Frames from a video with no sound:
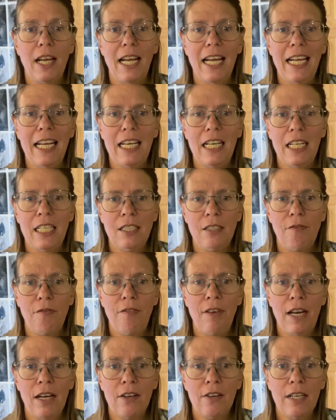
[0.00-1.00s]
It is
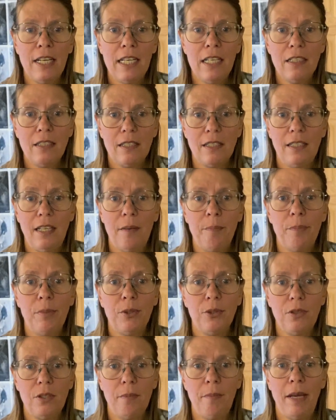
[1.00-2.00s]
very
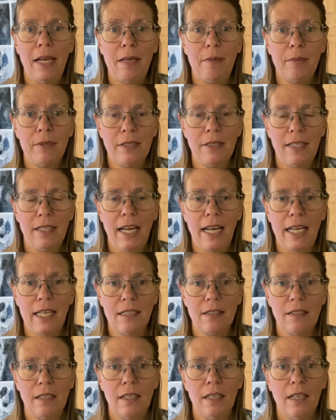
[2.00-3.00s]
simple to make mistakes.